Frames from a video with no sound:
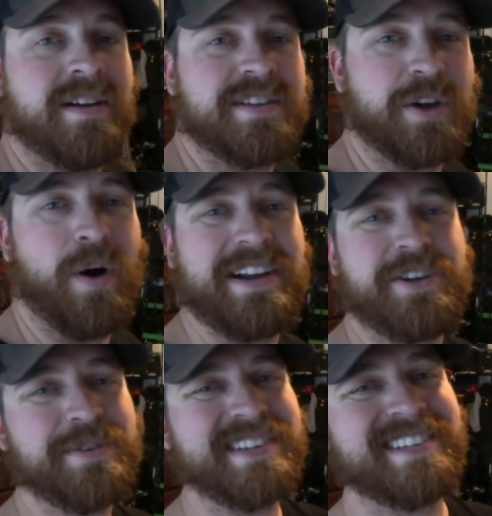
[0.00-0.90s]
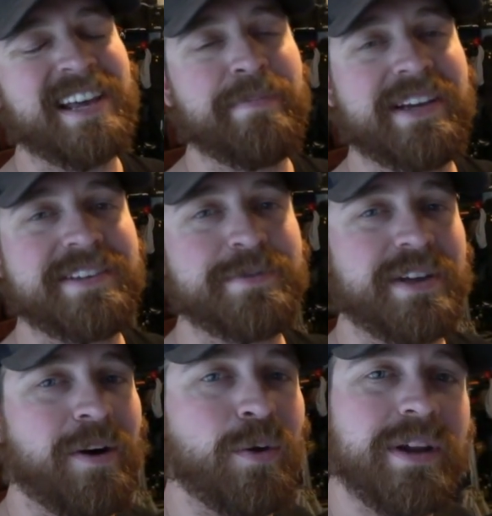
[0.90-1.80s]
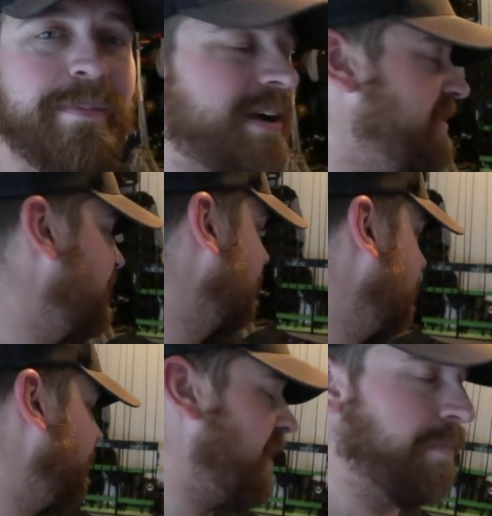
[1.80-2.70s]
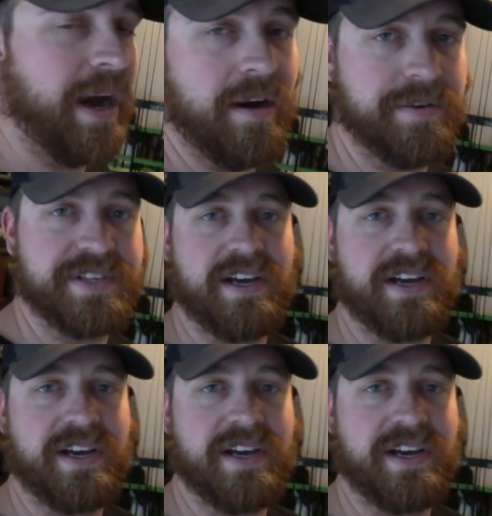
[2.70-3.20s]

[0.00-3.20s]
So I chose this sled because it was only about 75 pounds.